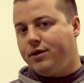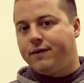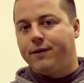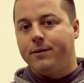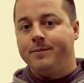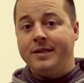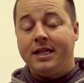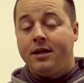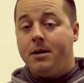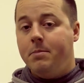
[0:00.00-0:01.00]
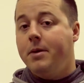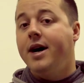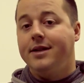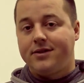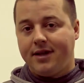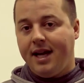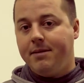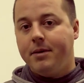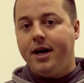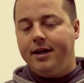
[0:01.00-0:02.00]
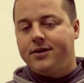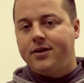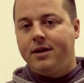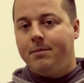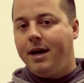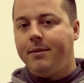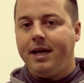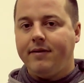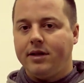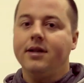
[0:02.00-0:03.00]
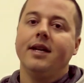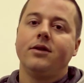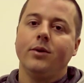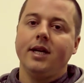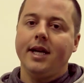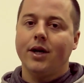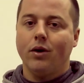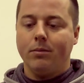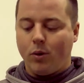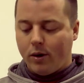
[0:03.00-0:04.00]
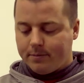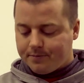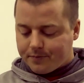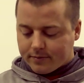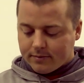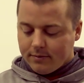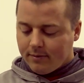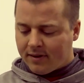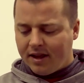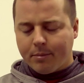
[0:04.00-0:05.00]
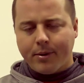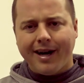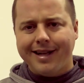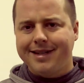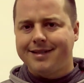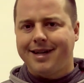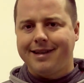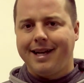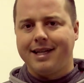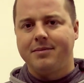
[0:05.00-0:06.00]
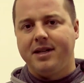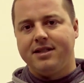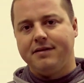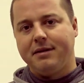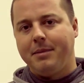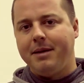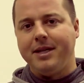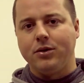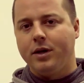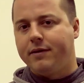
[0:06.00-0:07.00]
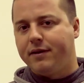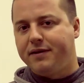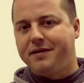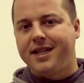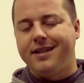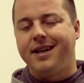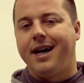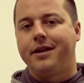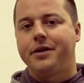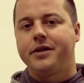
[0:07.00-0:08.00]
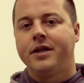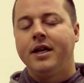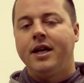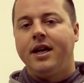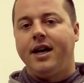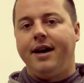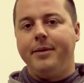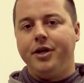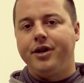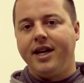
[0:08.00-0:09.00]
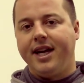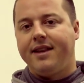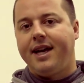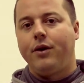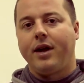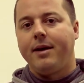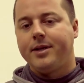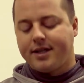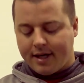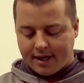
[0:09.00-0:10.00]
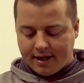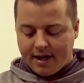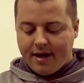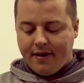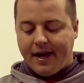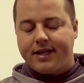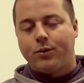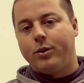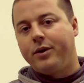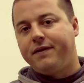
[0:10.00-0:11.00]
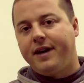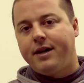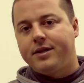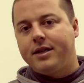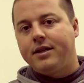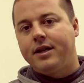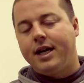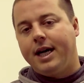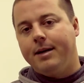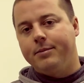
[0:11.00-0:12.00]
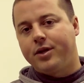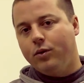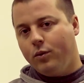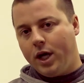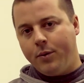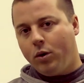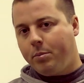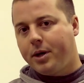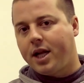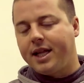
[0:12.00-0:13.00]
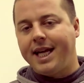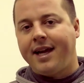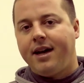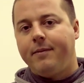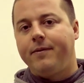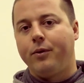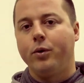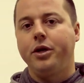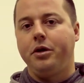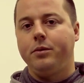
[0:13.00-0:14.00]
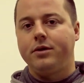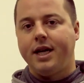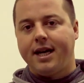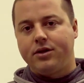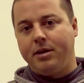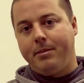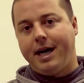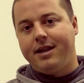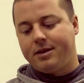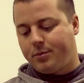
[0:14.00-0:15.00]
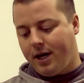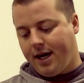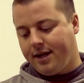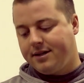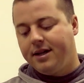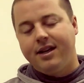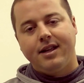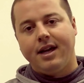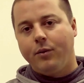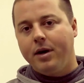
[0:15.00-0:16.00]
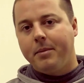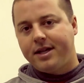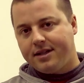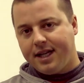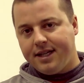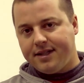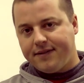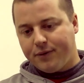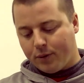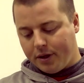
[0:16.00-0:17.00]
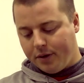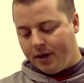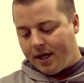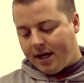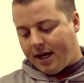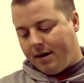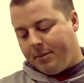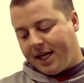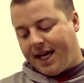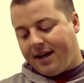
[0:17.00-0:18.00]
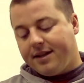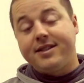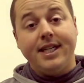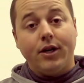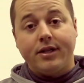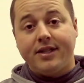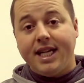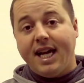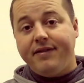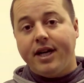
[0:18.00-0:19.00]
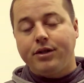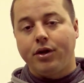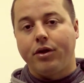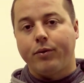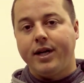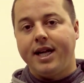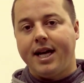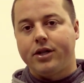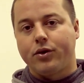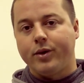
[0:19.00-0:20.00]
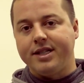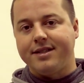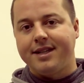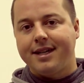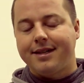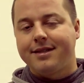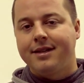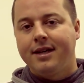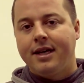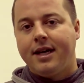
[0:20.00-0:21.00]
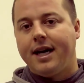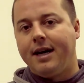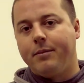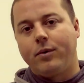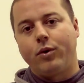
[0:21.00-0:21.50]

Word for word: you for months and months, maybe even into a year or more. And the product is not that expensive. It may be 12 or $15 um, and you can get that on Amazon. That's where we found it. Um, so, and we'll put a link up for you to actually buy this product. That way it makes it easy for you. Uh, but again, it's CRC Aviation 3-36. Uh, um,